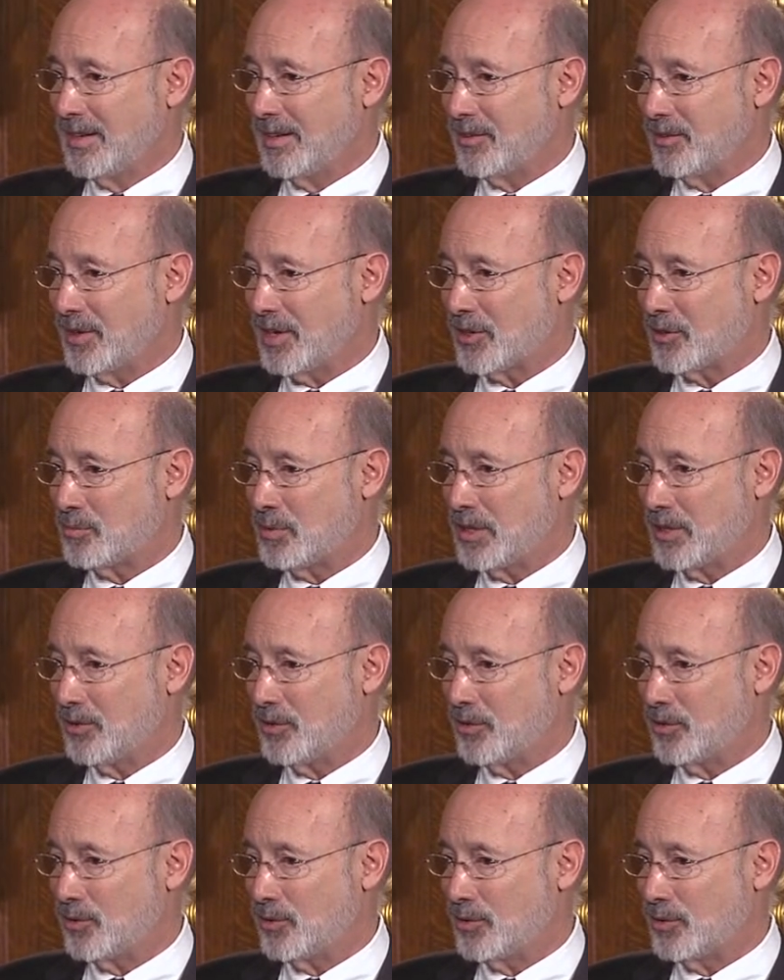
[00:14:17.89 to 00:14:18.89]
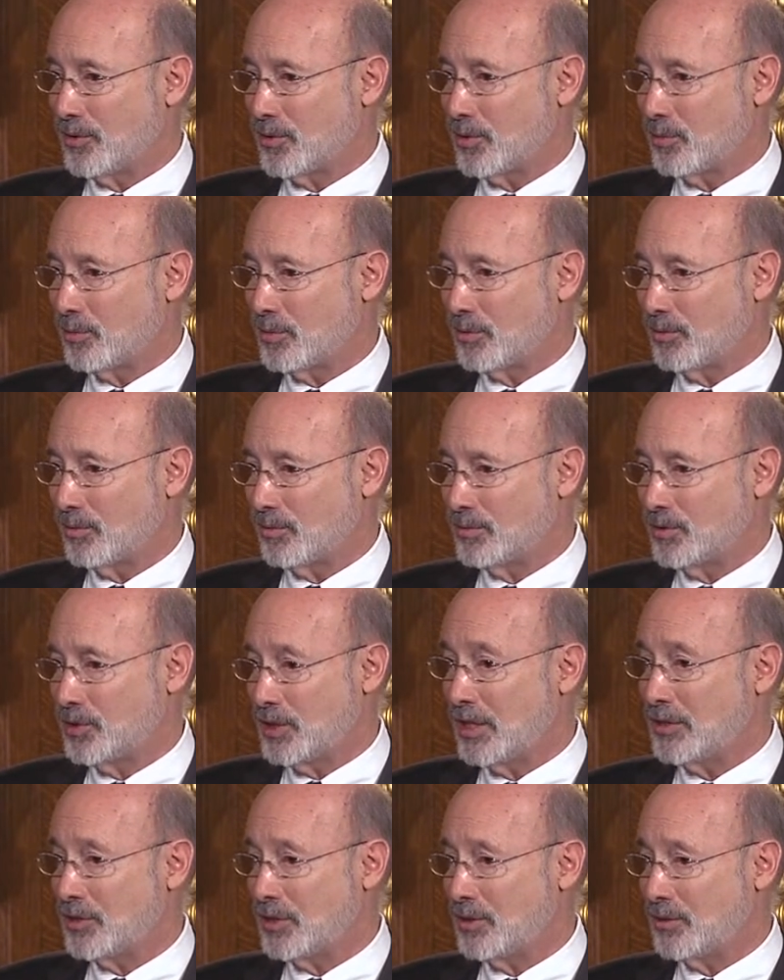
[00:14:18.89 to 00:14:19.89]
has asked me to do in terms of
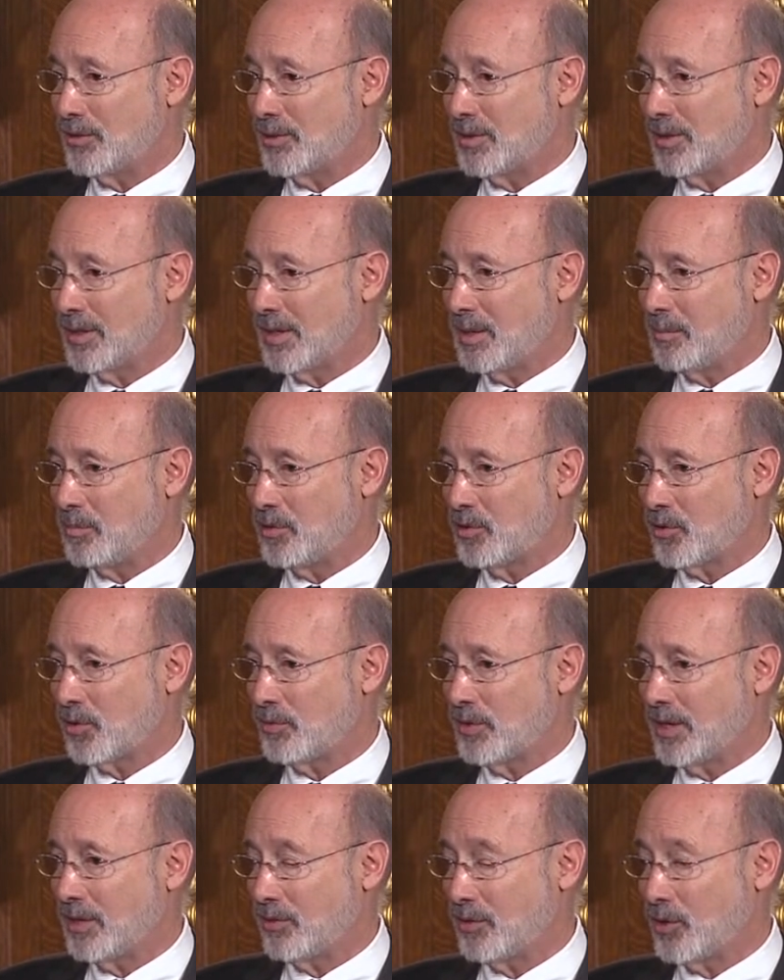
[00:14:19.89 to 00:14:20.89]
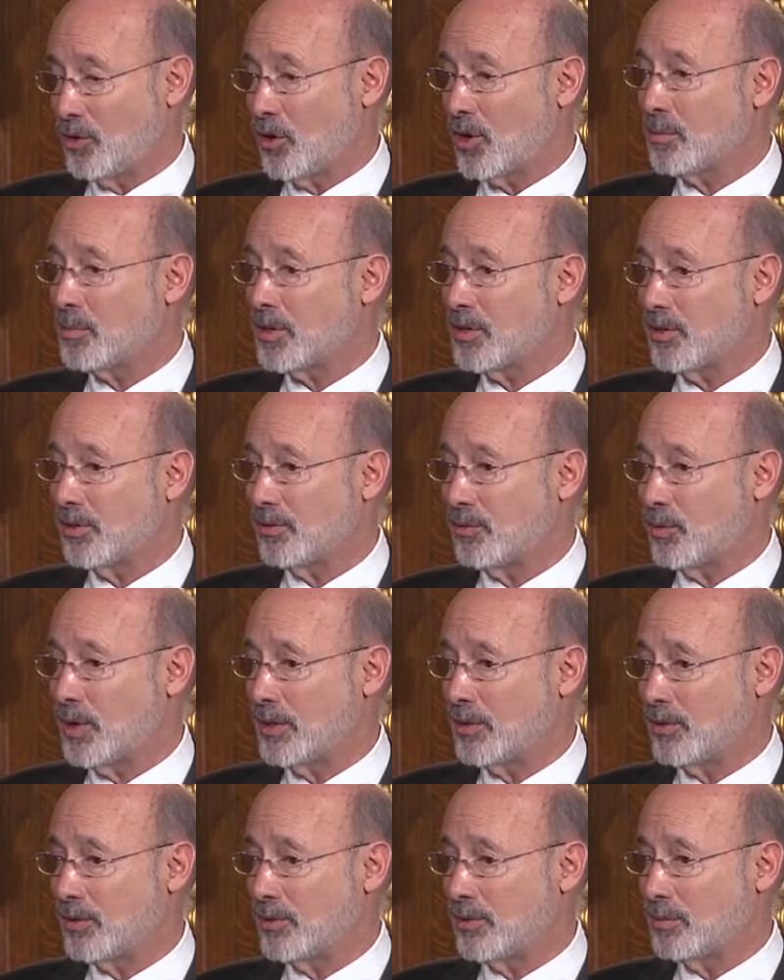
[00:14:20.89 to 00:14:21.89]
judging and serving as the arbiter of
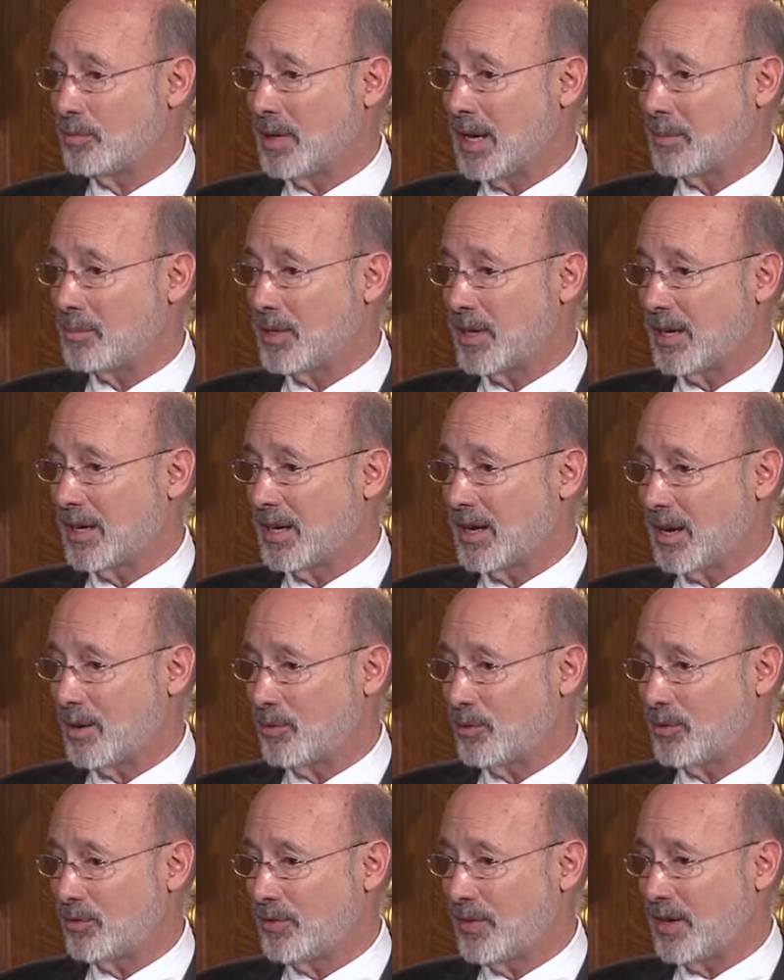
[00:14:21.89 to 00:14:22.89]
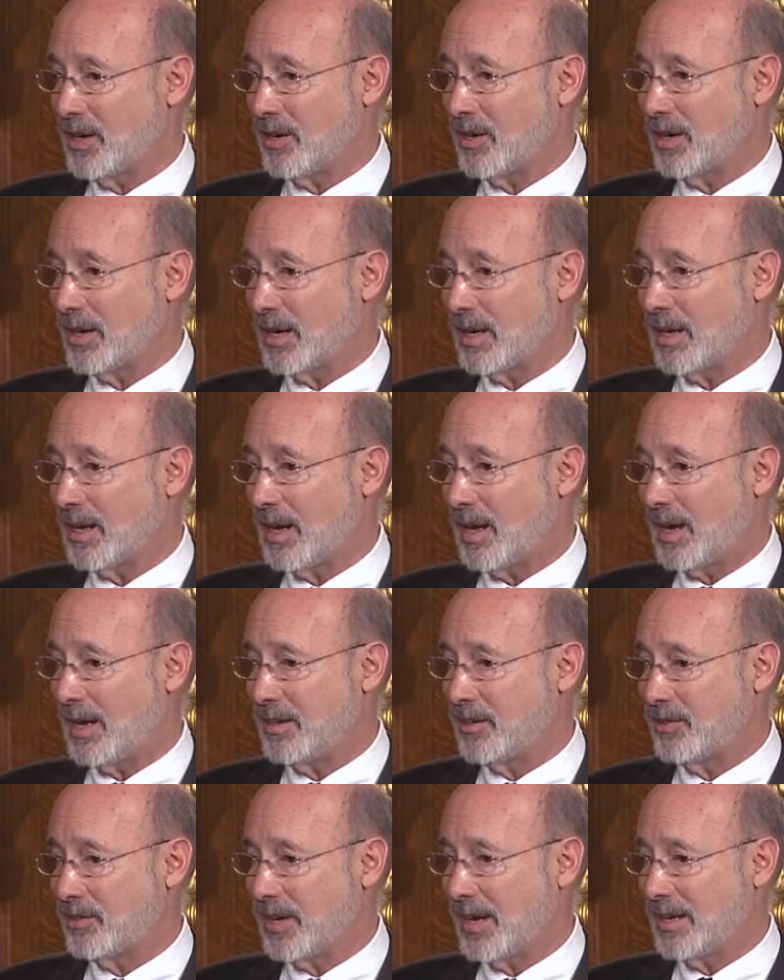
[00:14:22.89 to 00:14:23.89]
whether the map that I got was fair. I
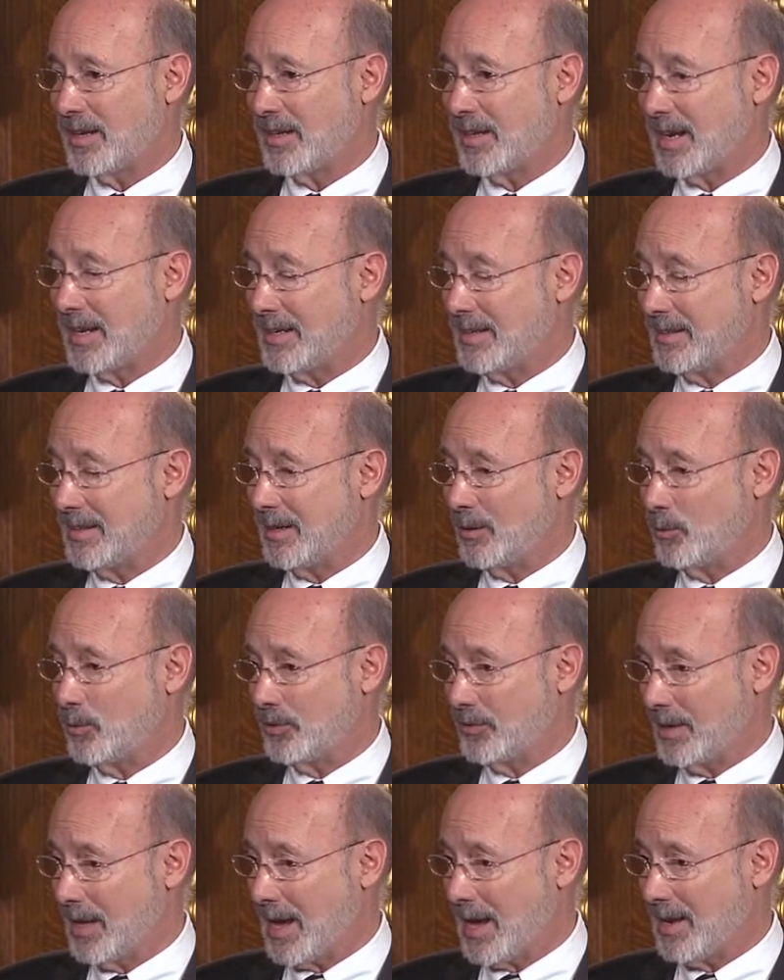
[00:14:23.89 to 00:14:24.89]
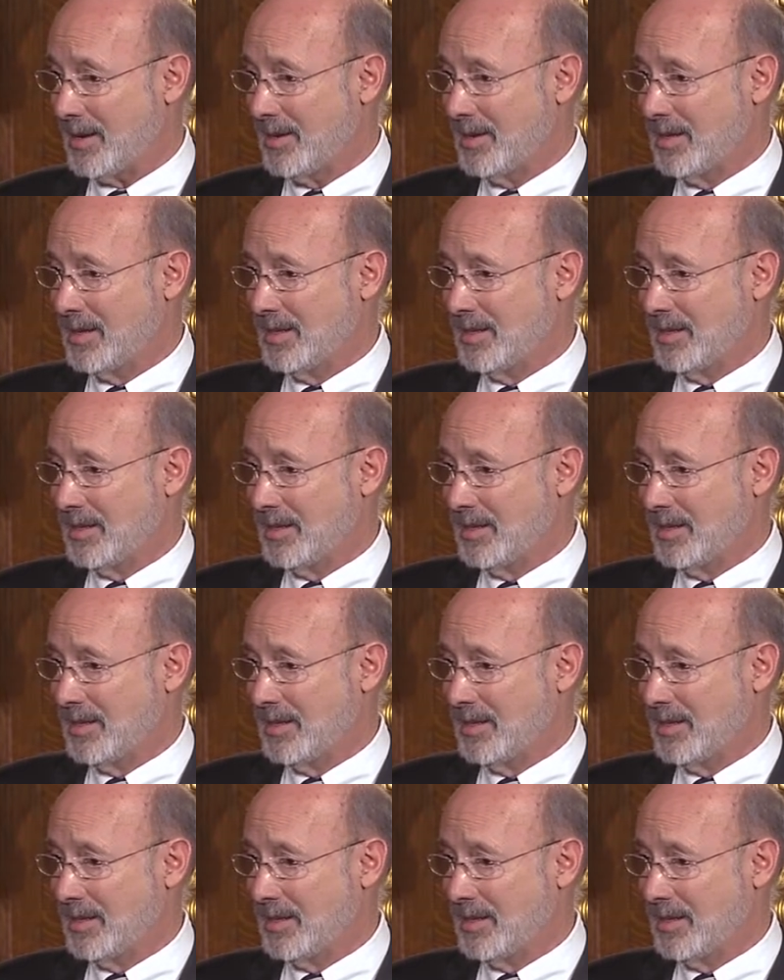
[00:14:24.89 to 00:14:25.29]
decided that I, it was not.